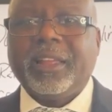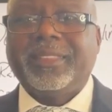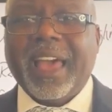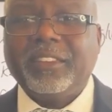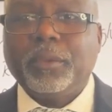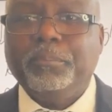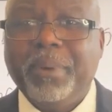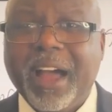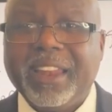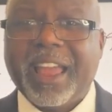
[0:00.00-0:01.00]
That's
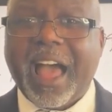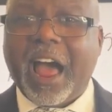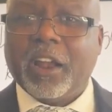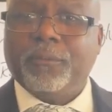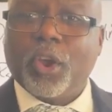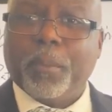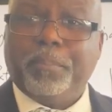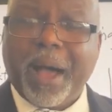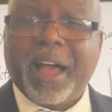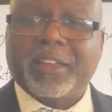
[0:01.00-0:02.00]
money out of your
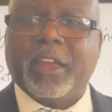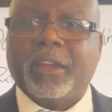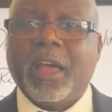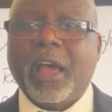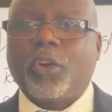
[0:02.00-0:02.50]
pocket.